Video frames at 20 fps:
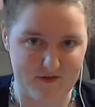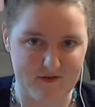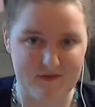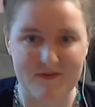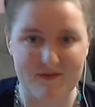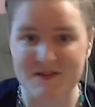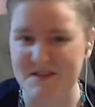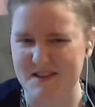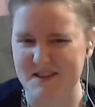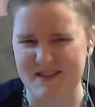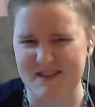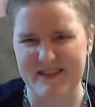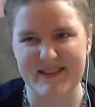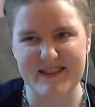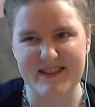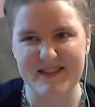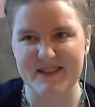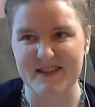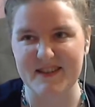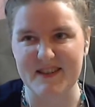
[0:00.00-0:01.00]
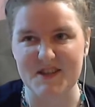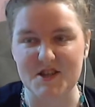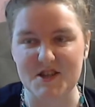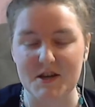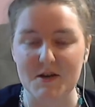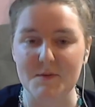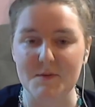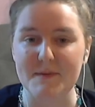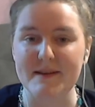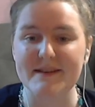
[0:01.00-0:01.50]
She's like she's not a child,
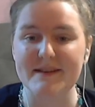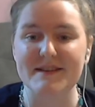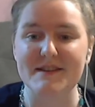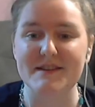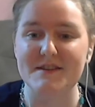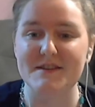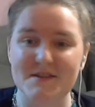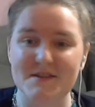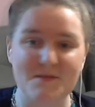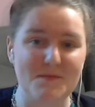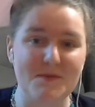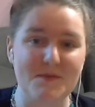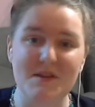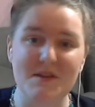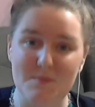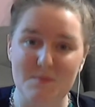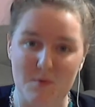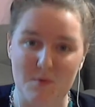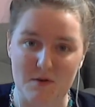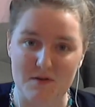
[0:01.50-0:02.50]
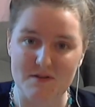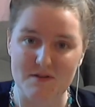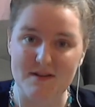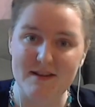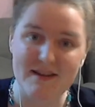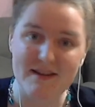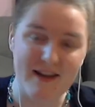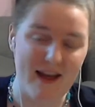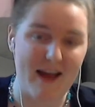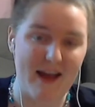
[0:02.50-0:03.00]
but she's just spoiled.
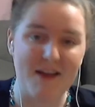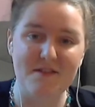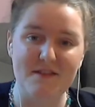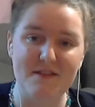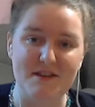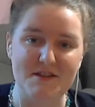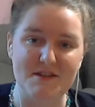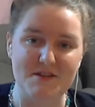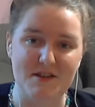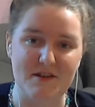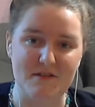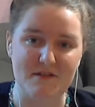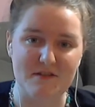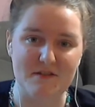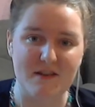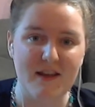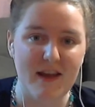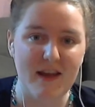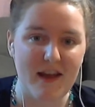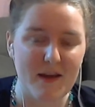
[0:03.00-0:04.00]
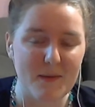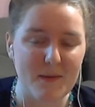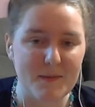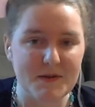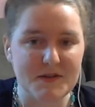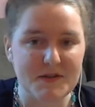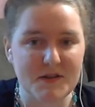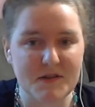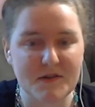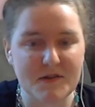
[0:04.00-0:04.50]
Acts like a child, but
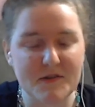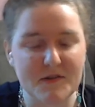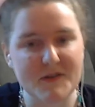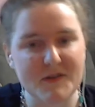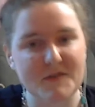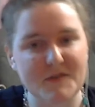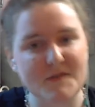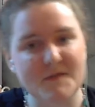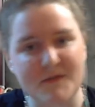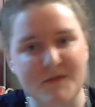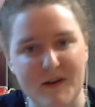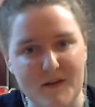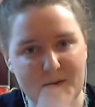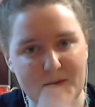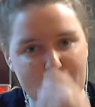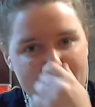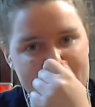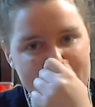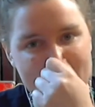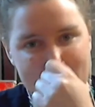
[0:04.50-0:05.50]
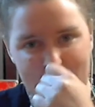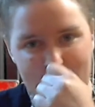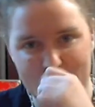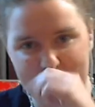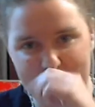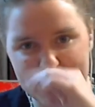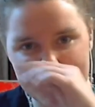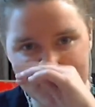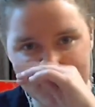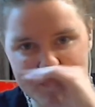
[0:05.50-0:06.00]
she's starting to develop and
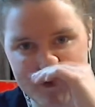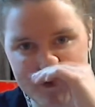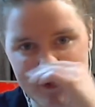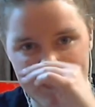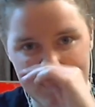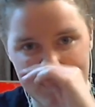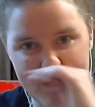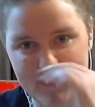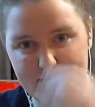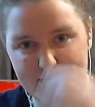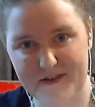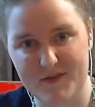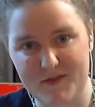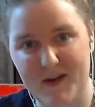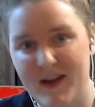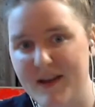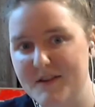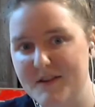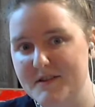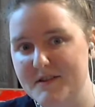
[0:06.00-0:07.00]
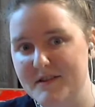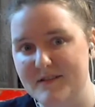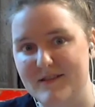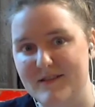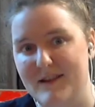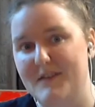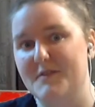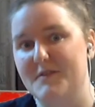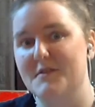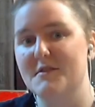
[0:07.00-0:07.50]
change. And I actually
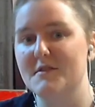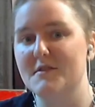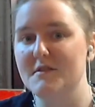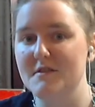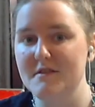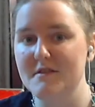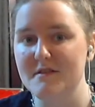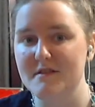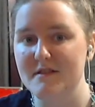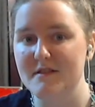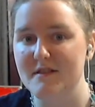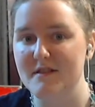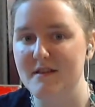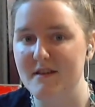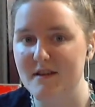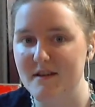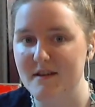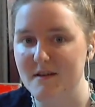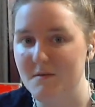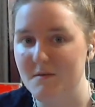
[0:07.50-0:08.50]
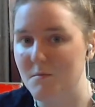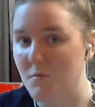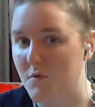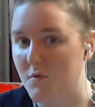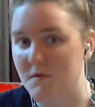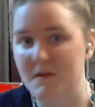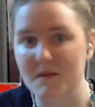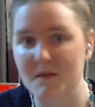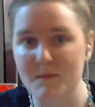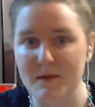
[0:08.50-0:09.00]
like her more than
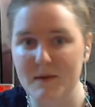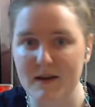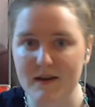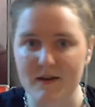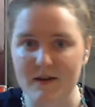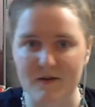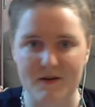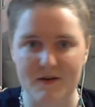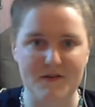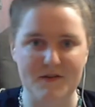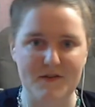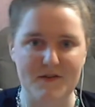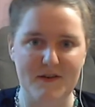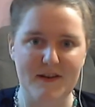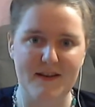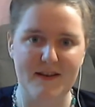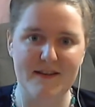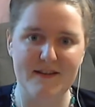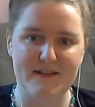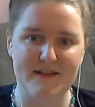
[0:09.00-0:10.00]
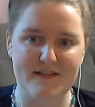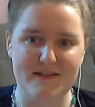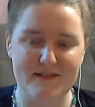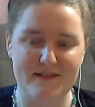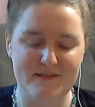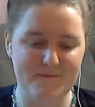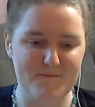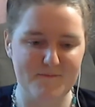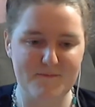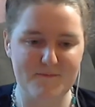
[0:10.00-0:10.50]
the main character, and
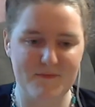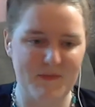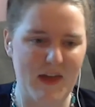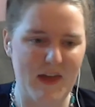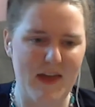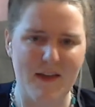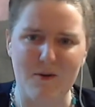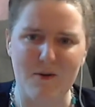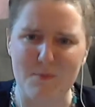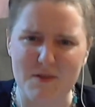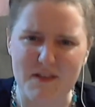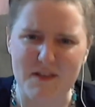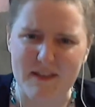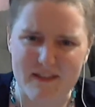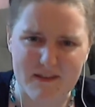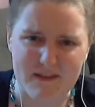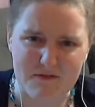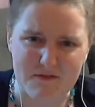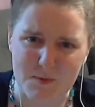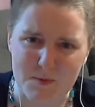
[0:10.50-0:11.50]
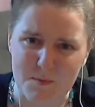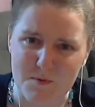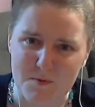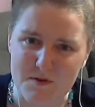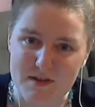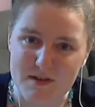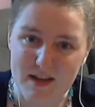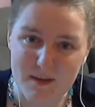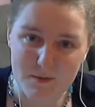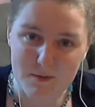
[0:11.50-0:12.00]
I almost think they've spent more
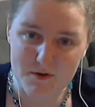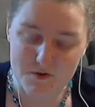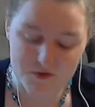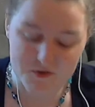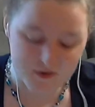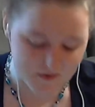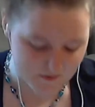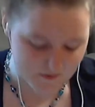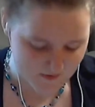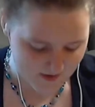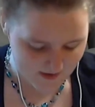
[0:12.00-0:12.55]
time on her too.